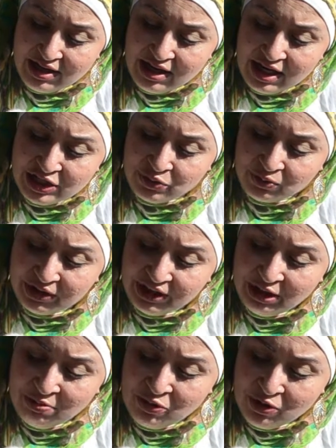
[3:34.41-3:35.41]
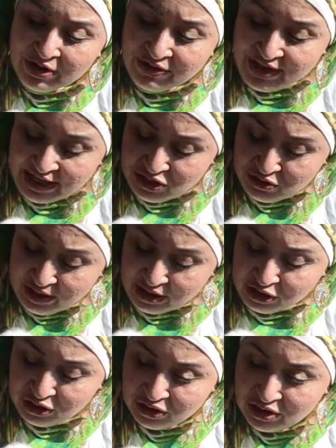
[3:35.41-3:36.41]
It's really important that you
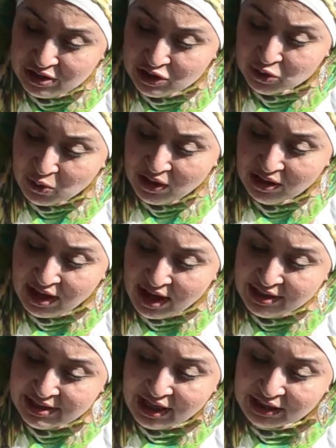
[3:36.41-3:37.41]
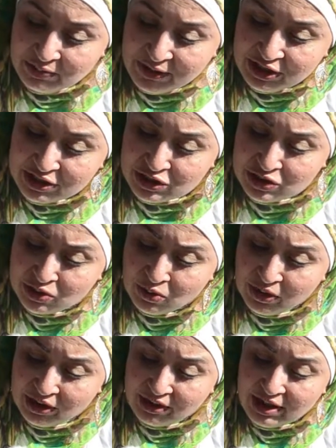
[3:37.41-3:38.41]
get good soil contact because
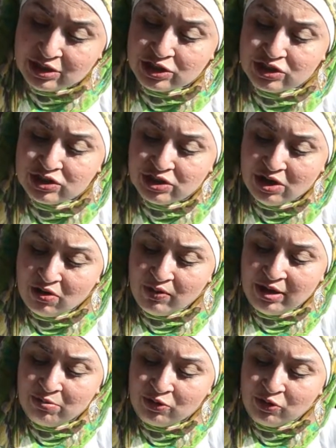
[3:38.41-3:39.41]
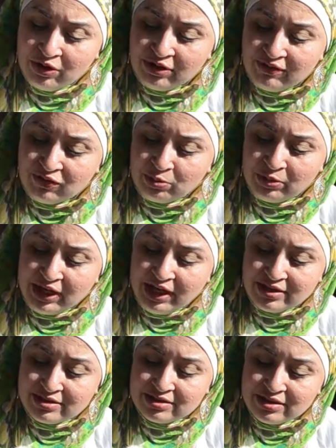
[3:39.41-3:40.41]
soil is so important for
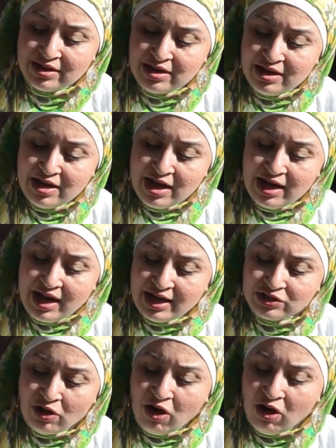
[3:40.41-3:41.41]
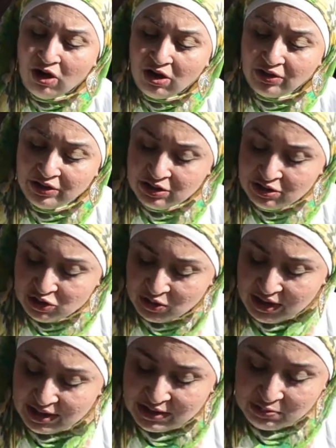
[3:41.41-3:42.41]
plants. It has all the
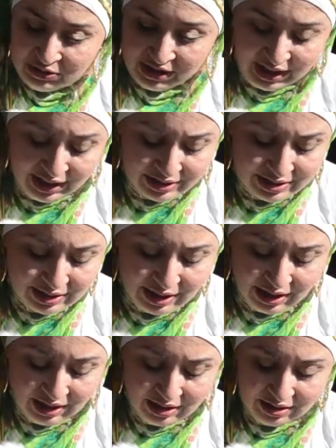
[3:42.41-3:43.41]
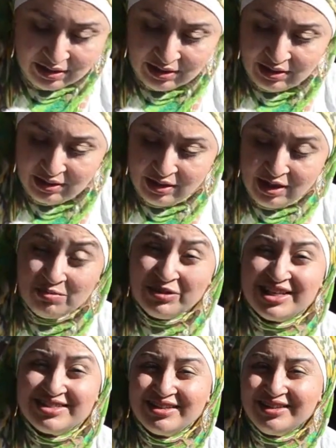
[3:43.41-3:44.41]
nutrients plants need,
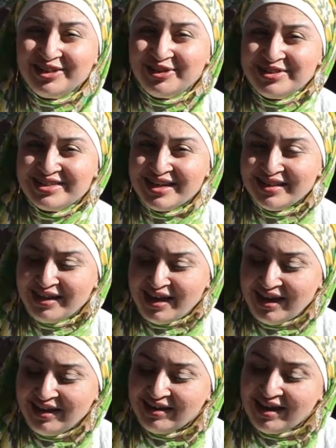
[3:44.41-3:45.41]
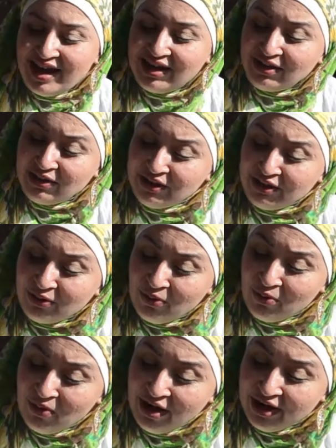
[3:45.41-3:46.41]
plus a little sunlight and a little
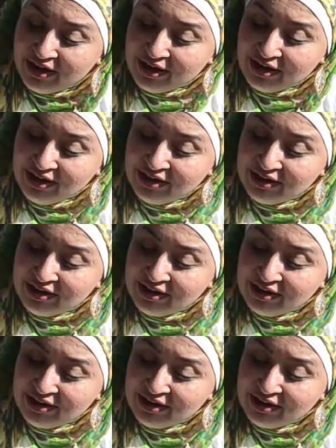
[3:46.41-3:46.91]
water,